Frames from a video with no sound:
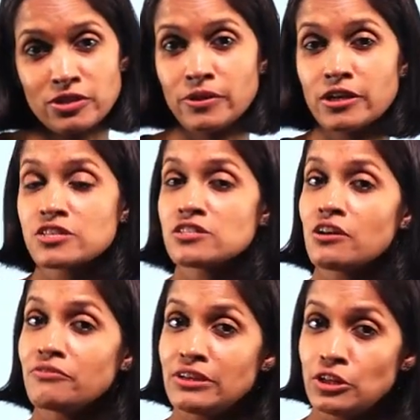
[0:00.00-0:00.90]
Because
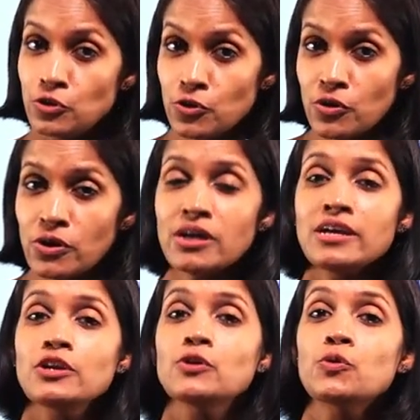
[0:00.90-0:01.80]
now we know in